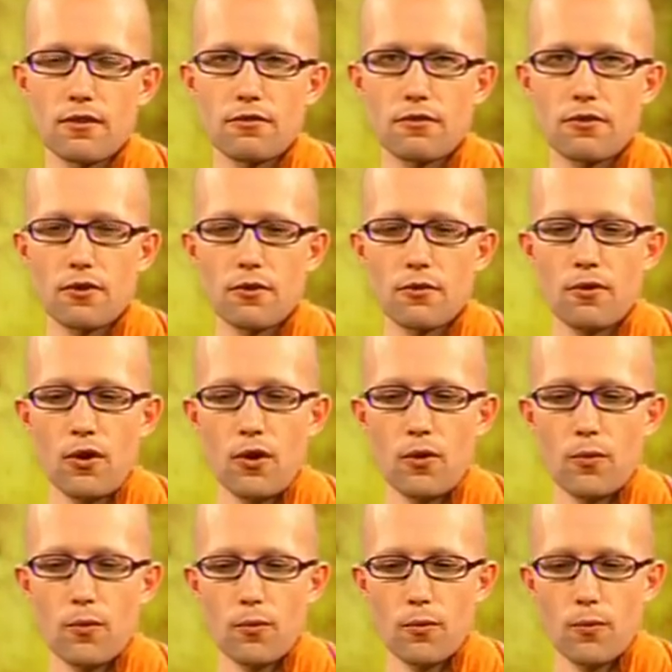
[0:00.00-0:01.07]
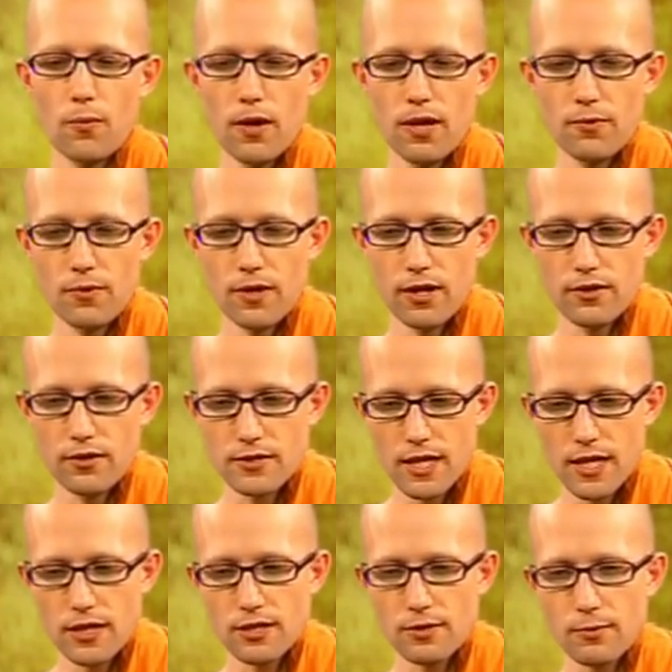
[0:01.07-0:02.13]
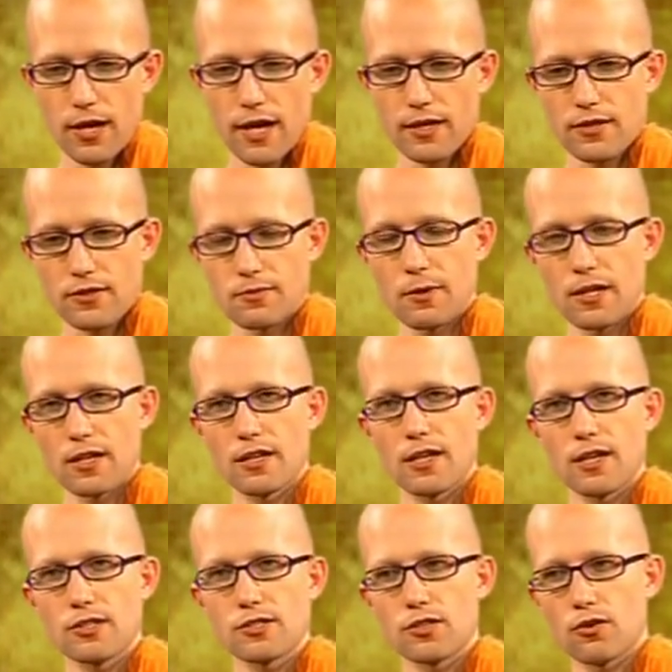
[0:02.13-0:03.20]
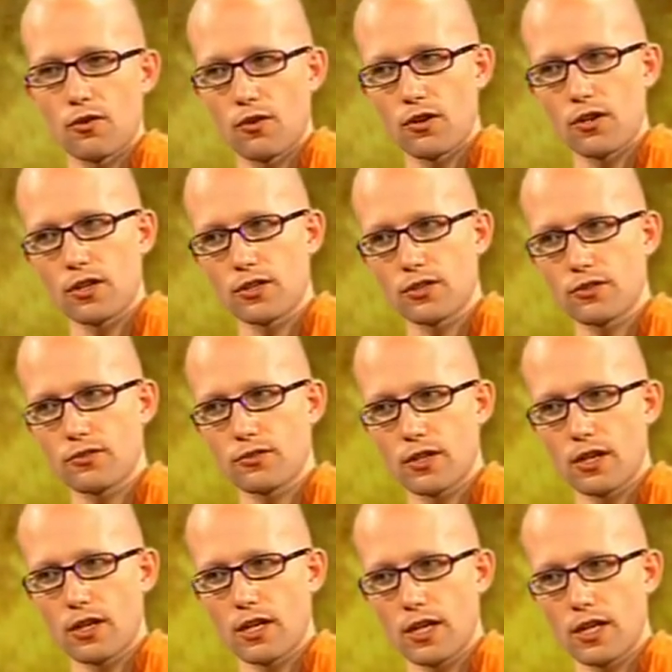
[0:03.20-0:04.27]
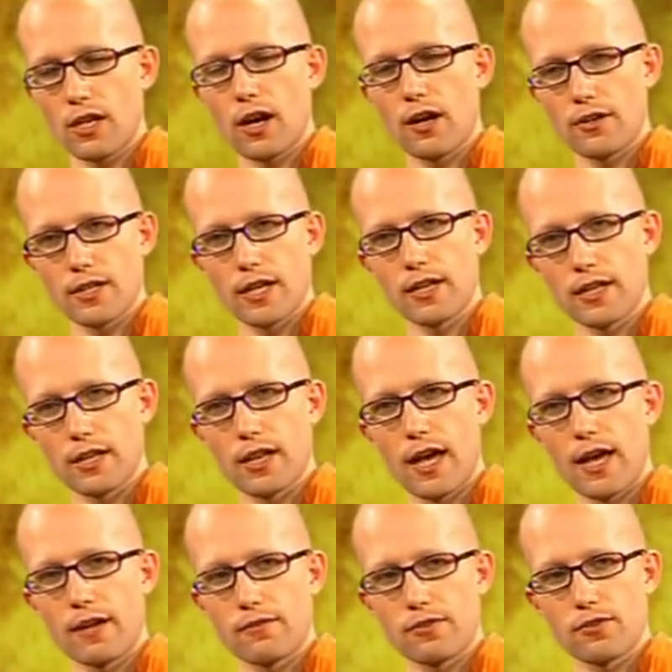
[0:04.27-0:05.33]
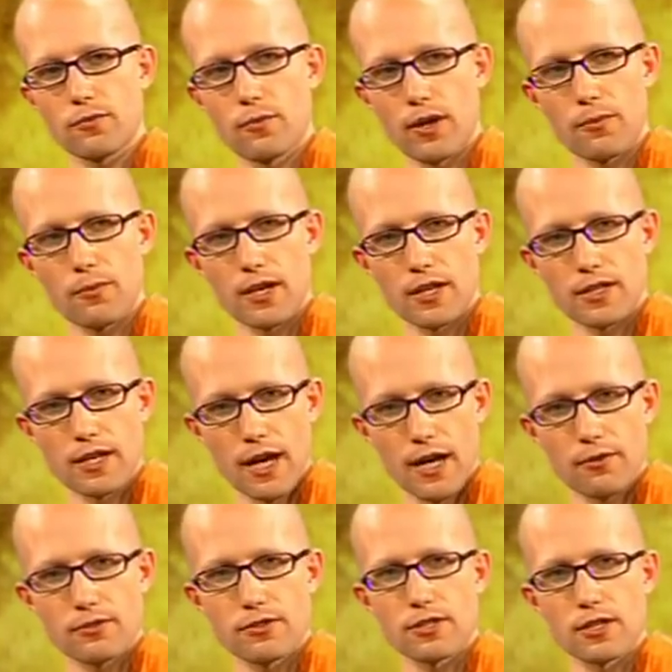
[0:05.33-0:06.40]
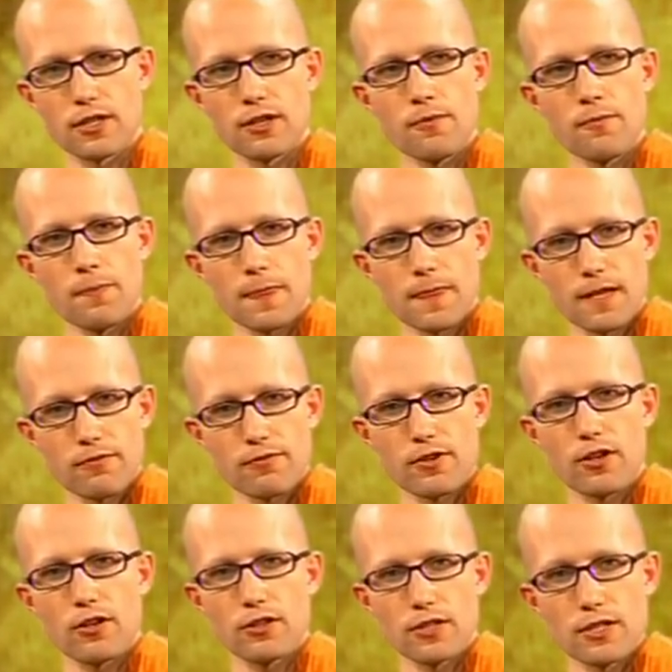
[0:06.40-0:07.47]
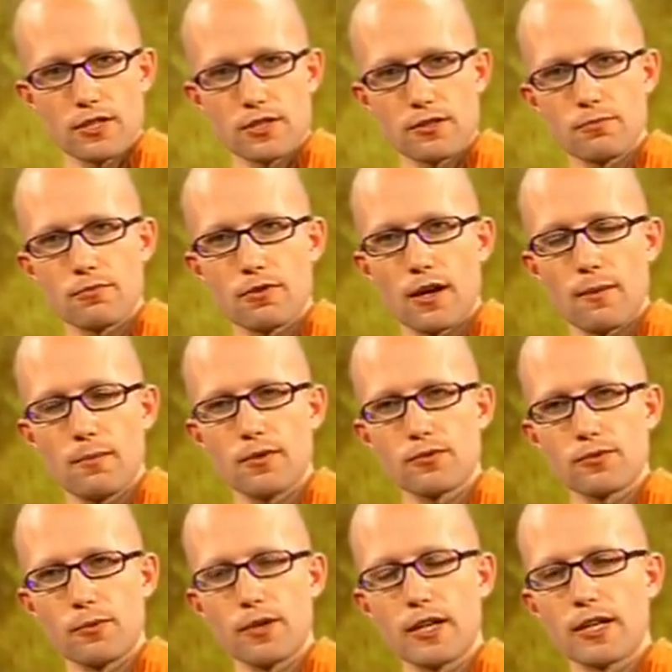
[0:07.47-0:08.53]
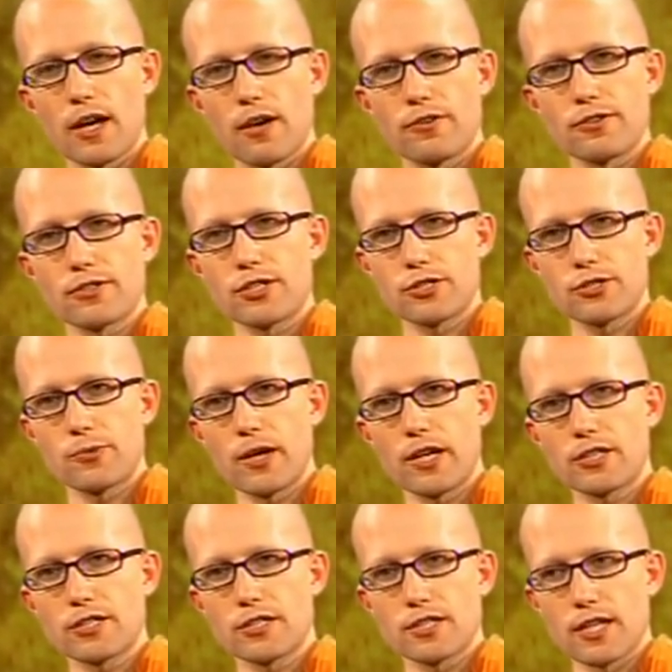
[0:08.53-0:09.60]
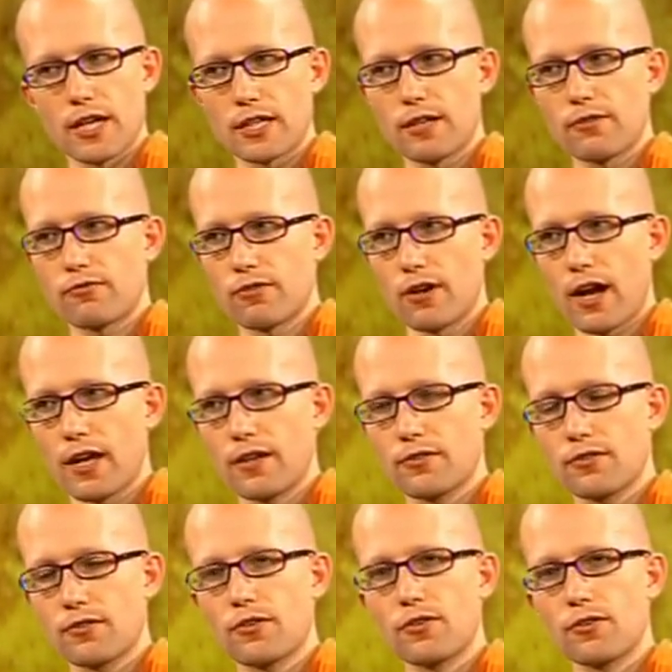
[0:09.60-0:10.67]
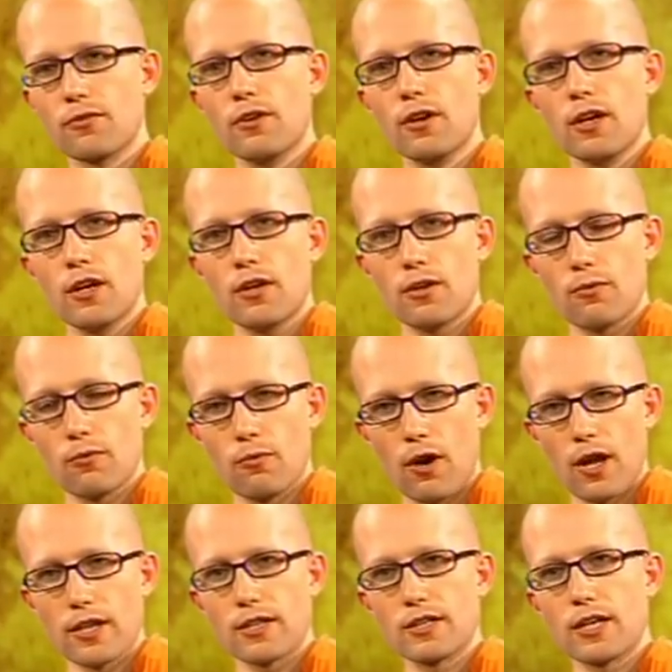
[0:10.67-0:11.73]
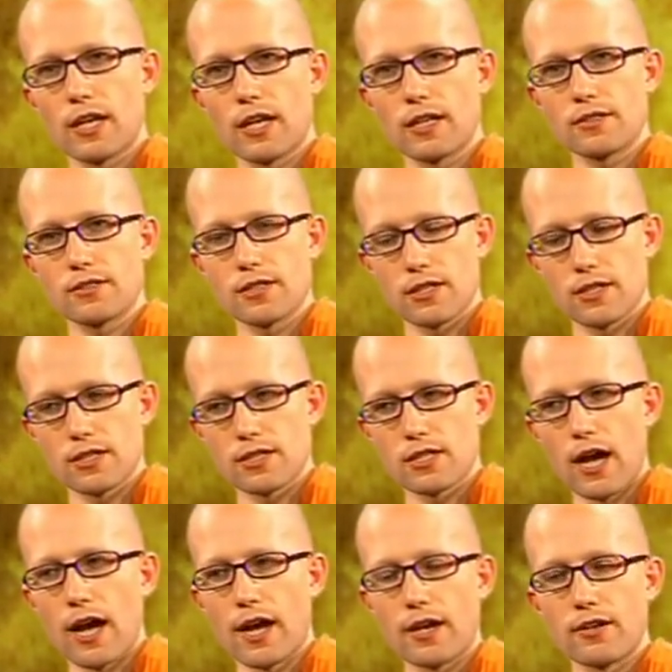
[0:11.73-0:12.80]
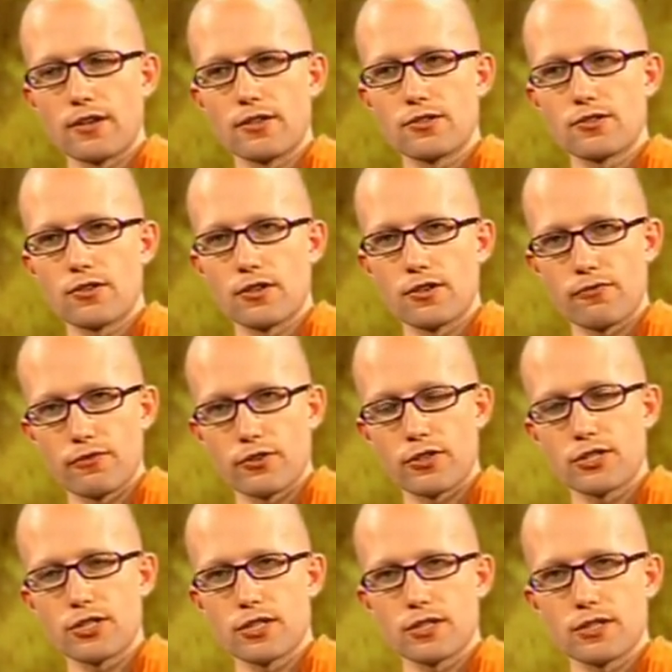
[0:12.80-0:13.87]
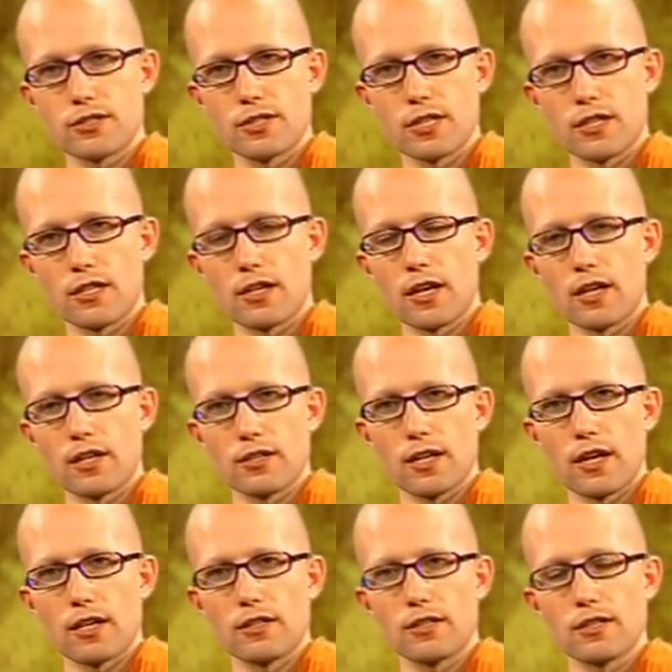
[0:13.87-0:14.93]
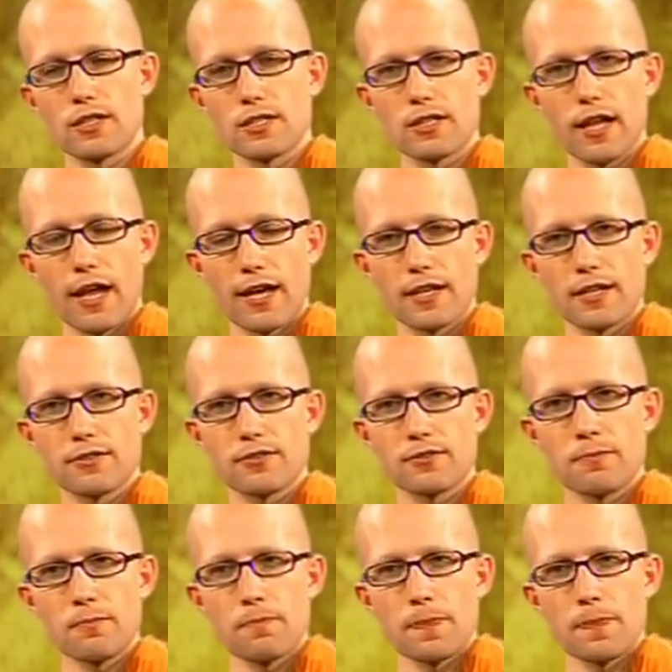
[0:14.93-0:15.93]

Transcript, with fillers: So when we undertake to practice meditation, or in our daily lives, when we encounter difficulties and problems, when we encounter situations that give rise to wantings and desires, or aversions and, and, and dislikes